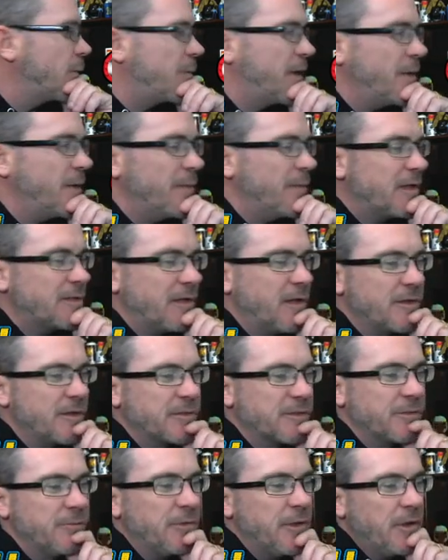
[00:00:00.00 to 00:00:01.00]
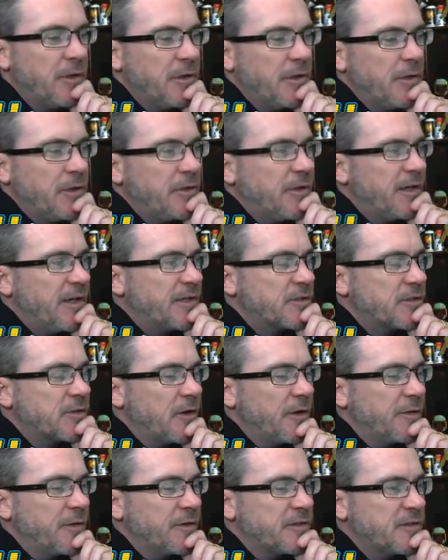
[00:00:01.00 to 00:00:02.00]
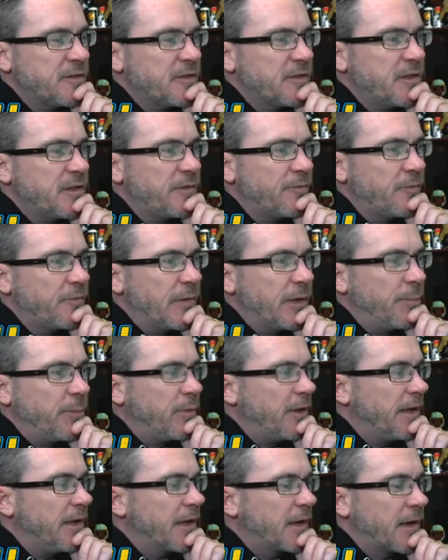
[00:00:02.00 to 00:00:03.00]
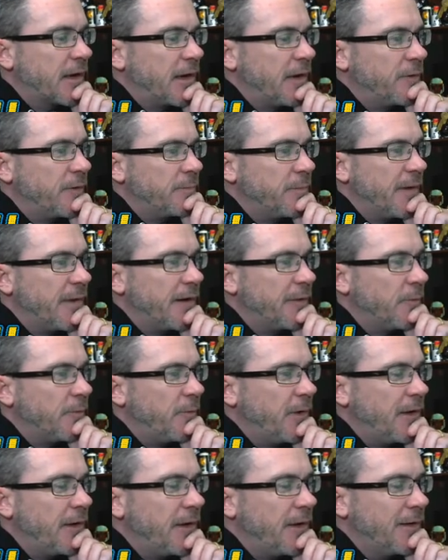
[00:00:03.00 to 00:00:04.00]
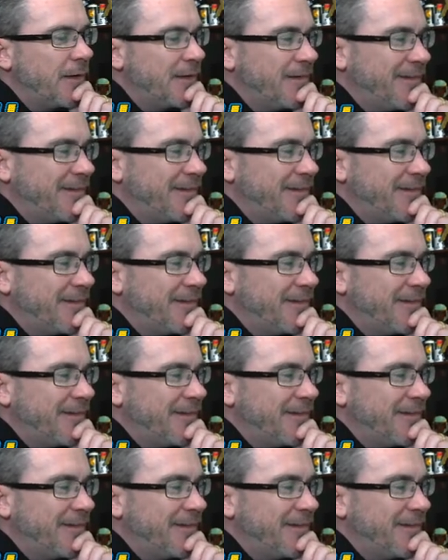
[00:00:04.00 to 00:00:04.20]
p.m. That's awesome. Hey, Star, this is the free-to-play account, by the way.